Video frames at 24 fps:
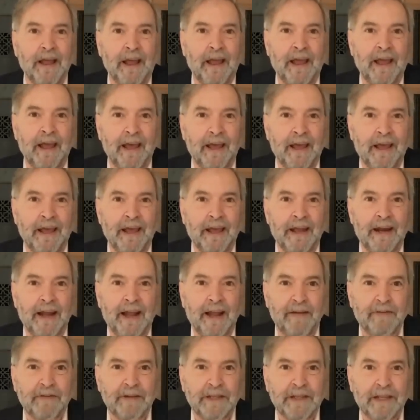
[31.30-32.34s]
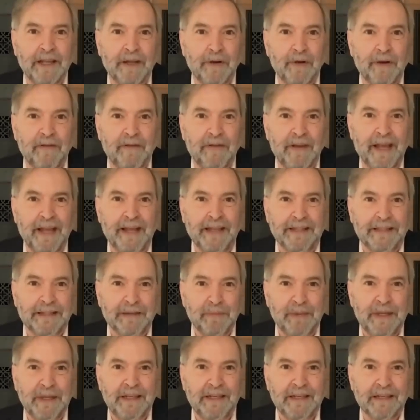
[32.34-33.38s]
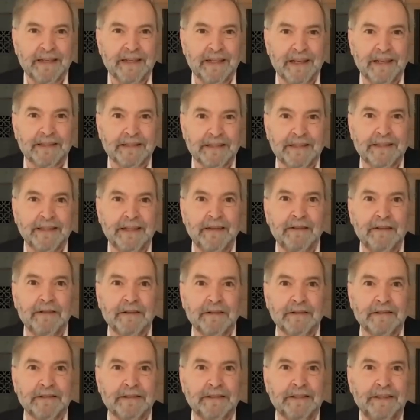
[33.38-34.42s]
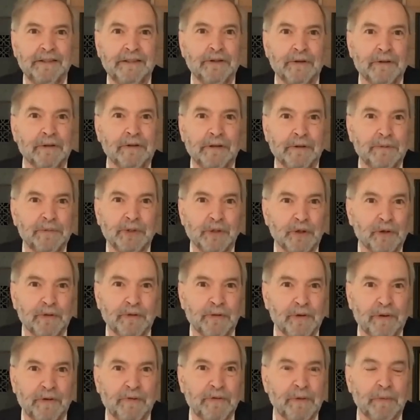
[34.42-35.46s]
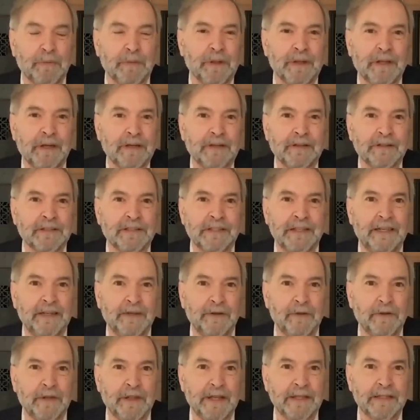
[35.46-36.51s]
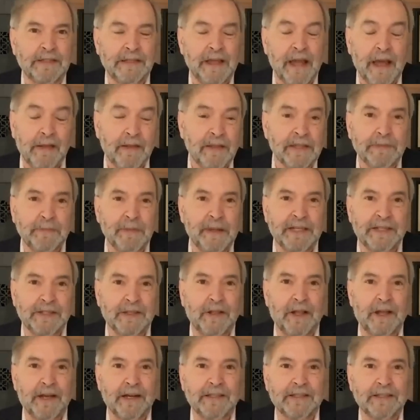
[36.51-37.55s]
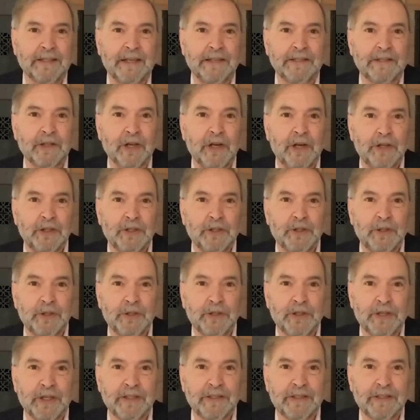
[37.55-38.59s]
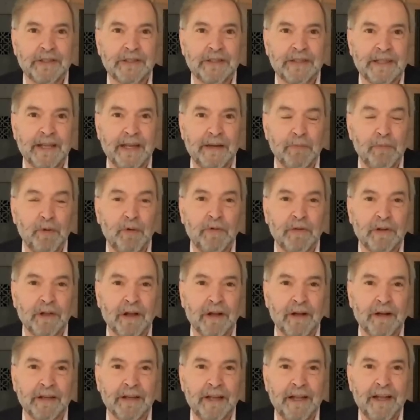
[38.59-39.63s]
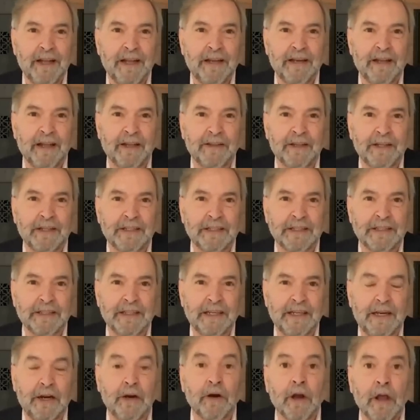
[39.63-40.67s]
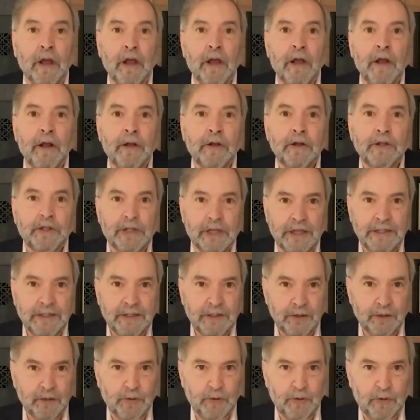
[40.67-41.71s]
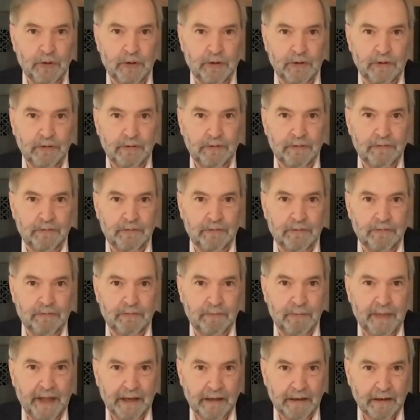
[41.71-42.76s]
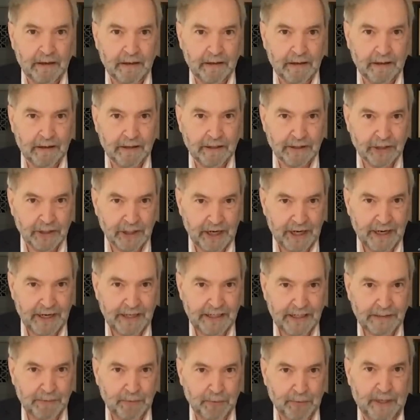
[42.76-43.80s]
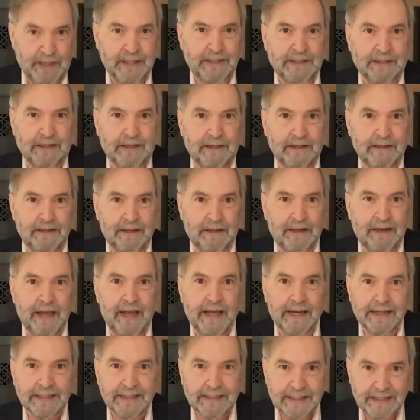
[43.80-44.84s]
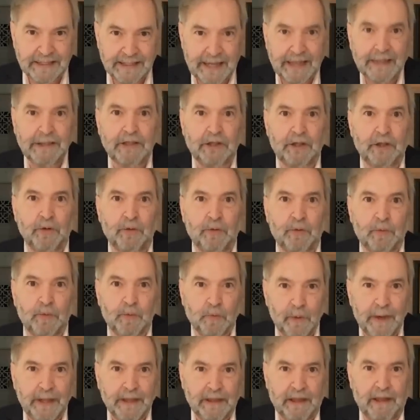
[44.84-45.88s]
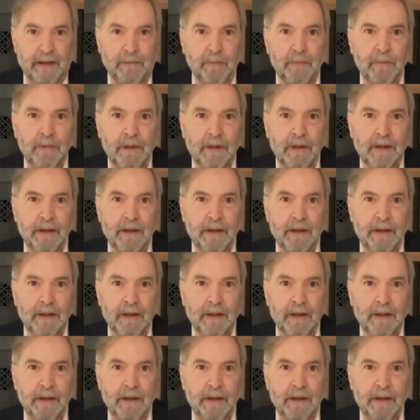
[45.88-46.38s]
And I have to tell you, I've yet to meet a single senior observer of the political scene who thinks, yeah, this makes a lot of sense. Sure, Johnston's saying, move along, nothing to see here. Justin Trudeau met the Chinese president and had a set-to with him